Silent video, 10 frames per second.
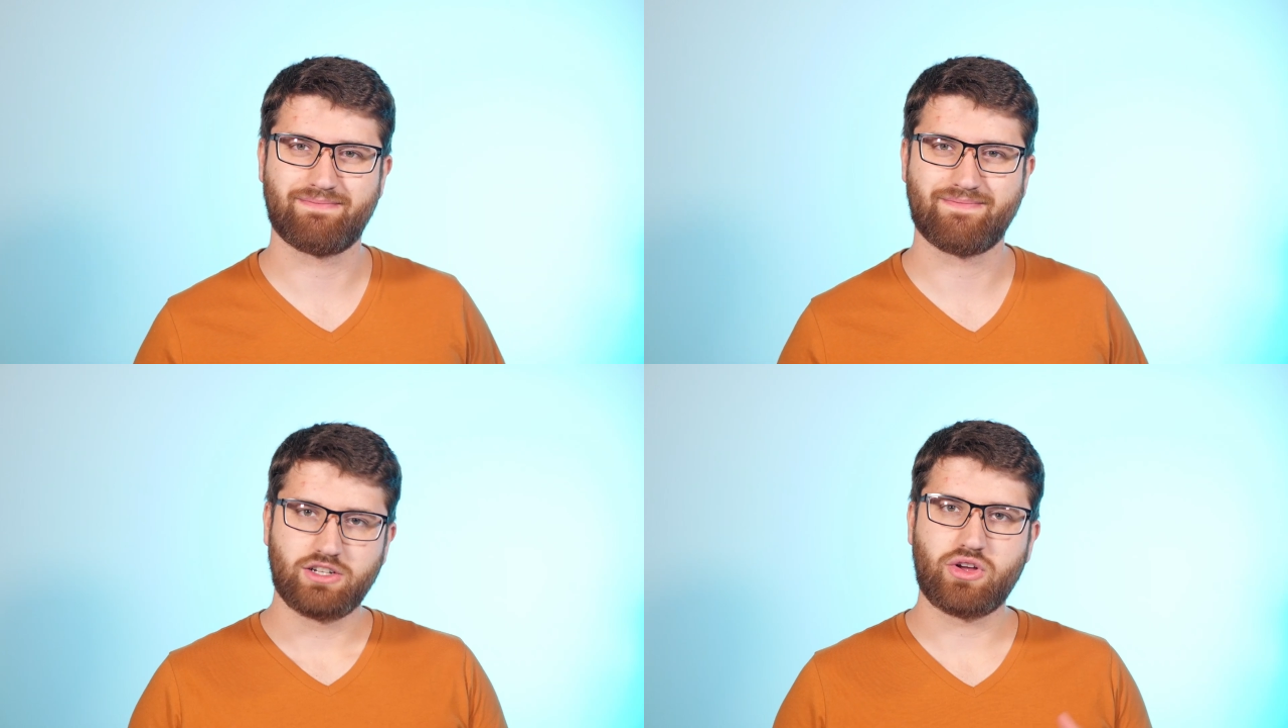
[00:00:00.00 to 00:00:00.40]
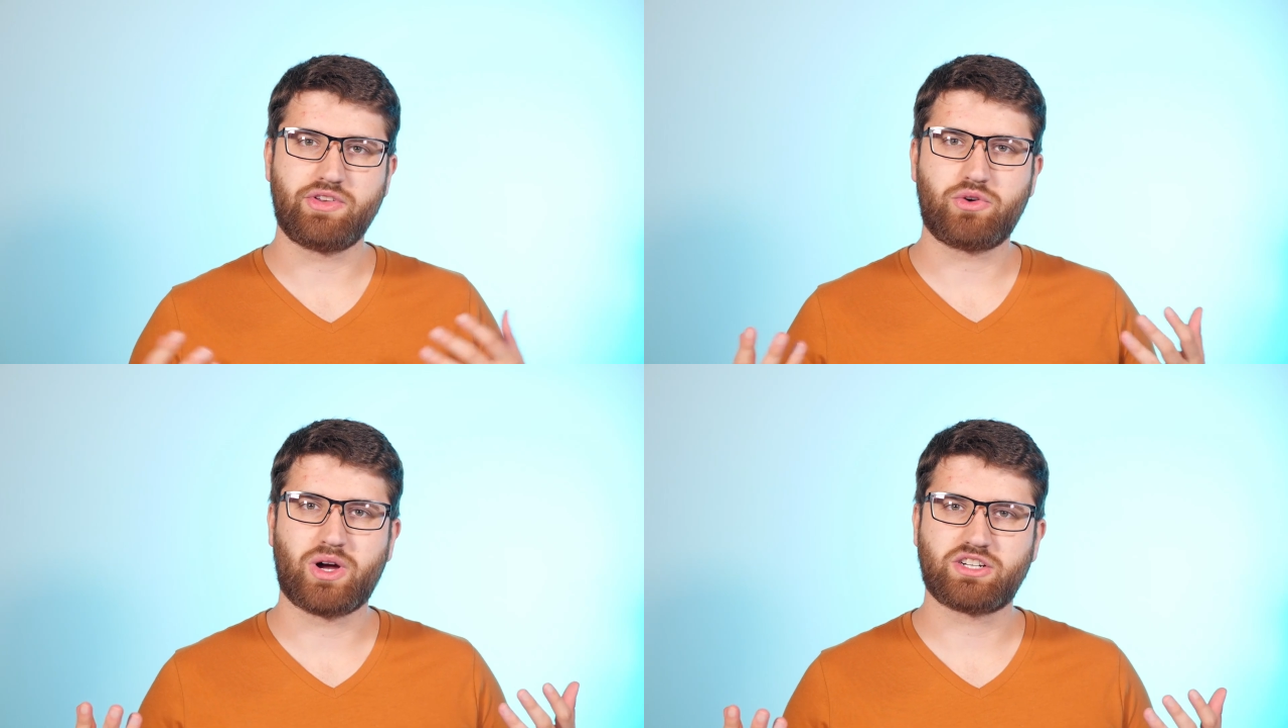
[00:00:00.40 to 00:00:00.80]
If you have any
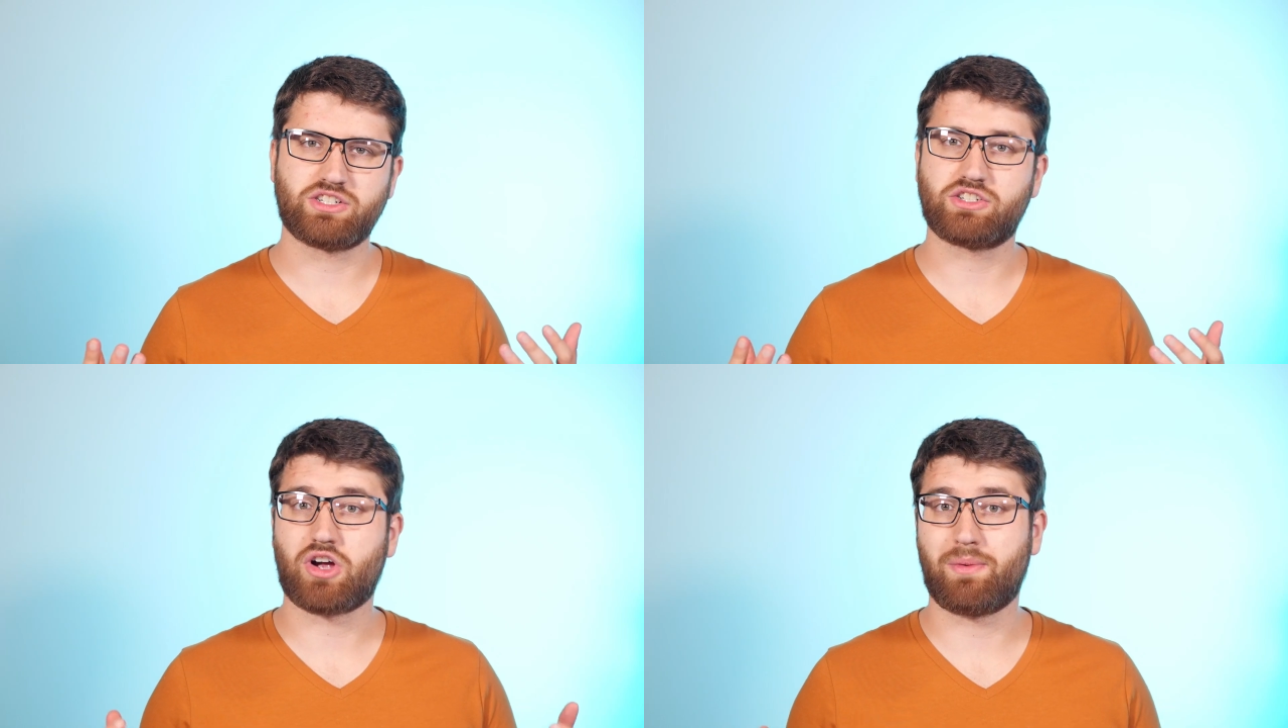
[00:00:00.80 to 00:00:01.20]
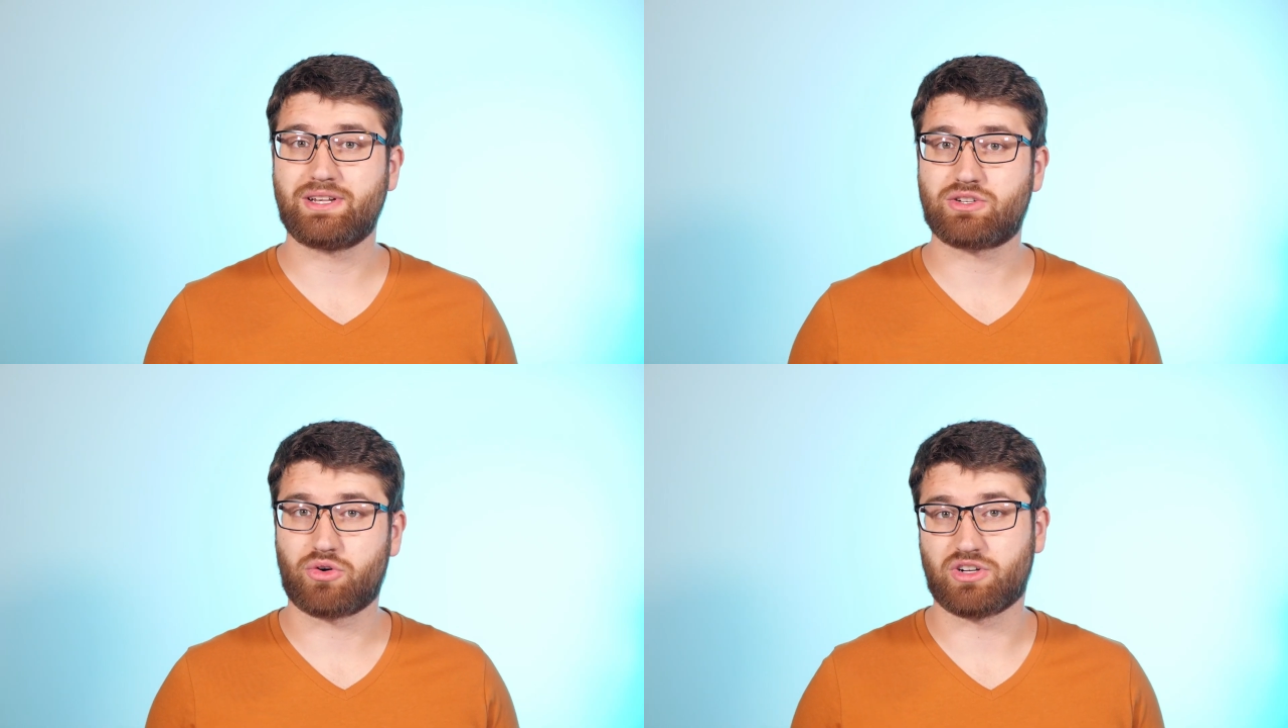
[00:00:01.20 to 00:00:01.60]
questions,
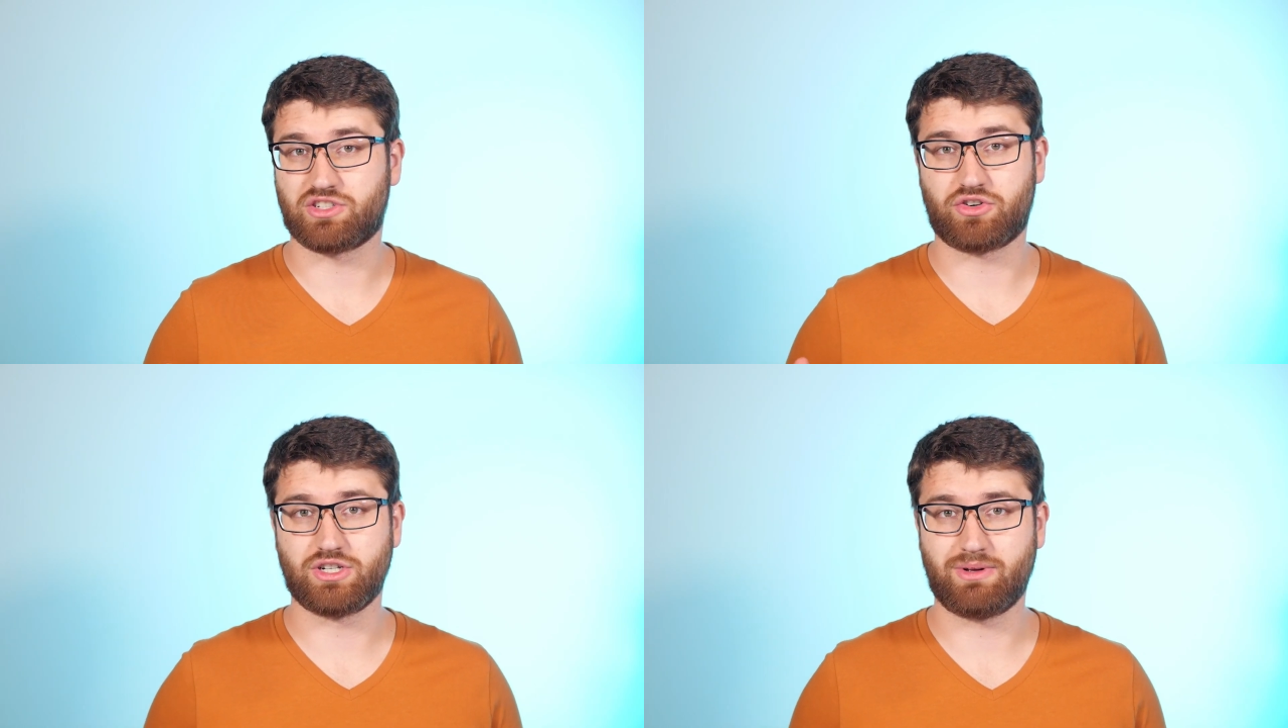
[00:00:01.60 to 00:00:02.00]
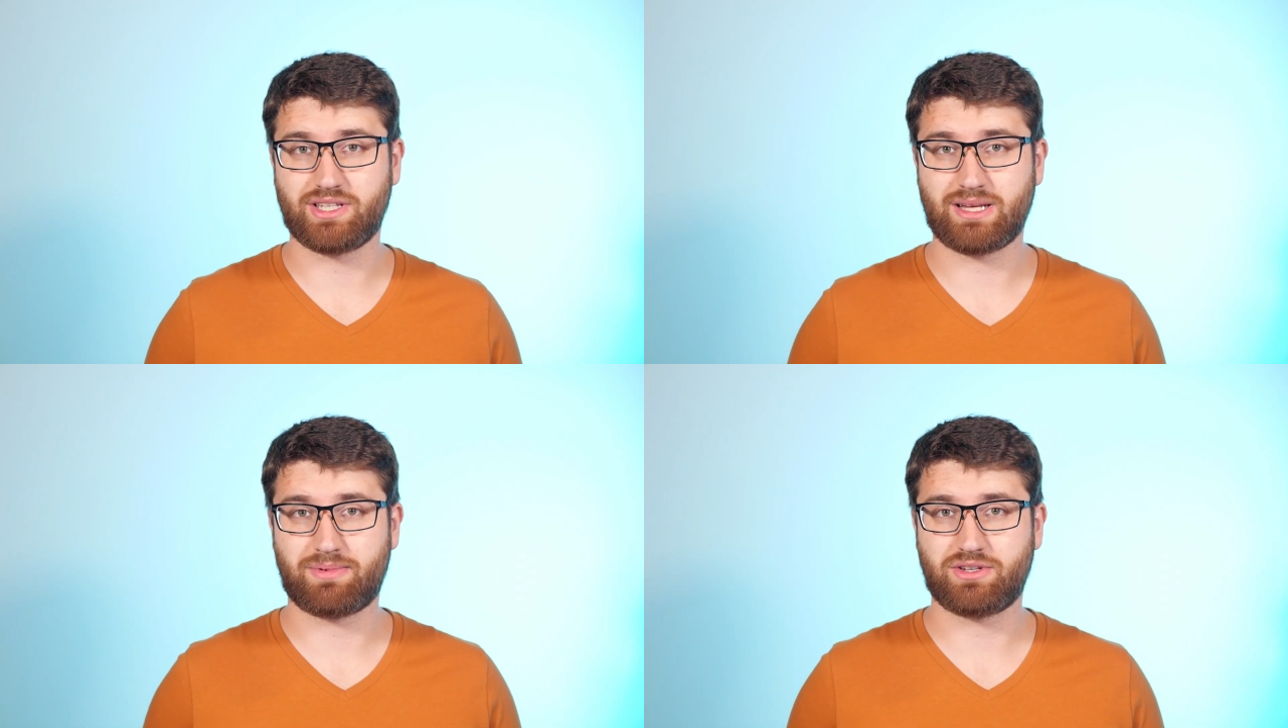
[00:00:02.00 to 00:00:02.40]
comments, or concerns about this
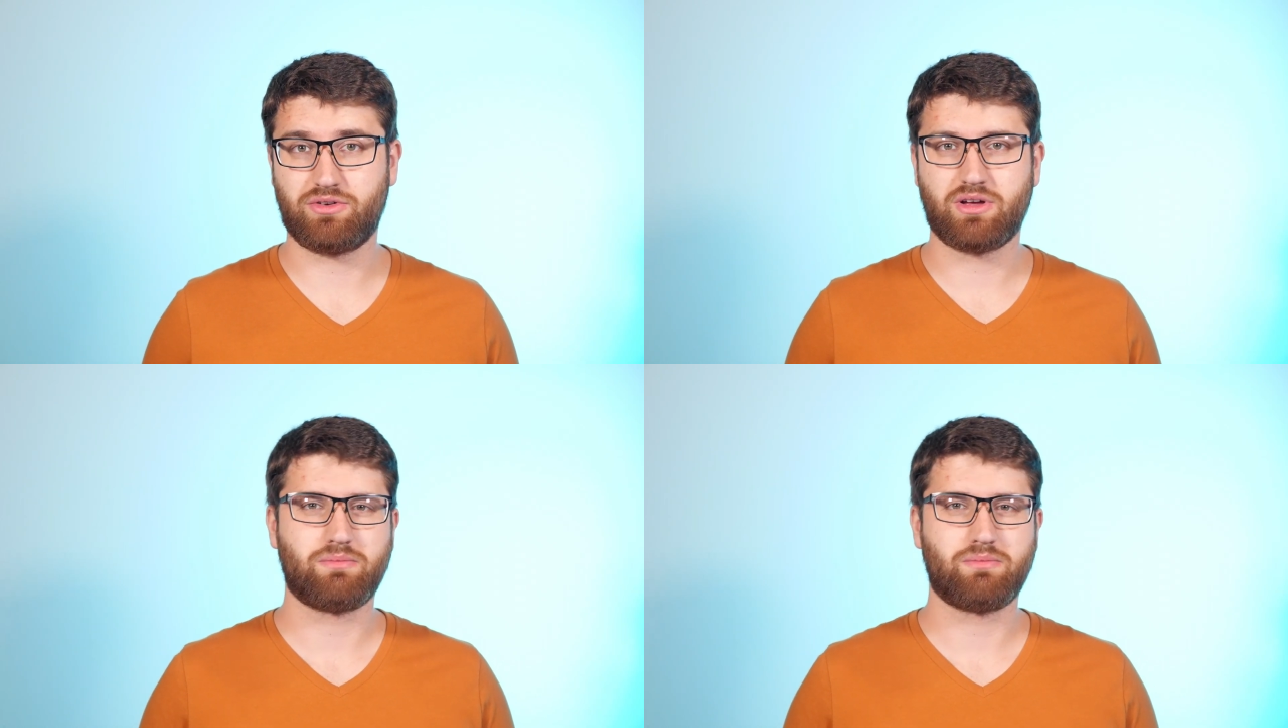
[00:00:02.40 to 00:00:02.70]
episode,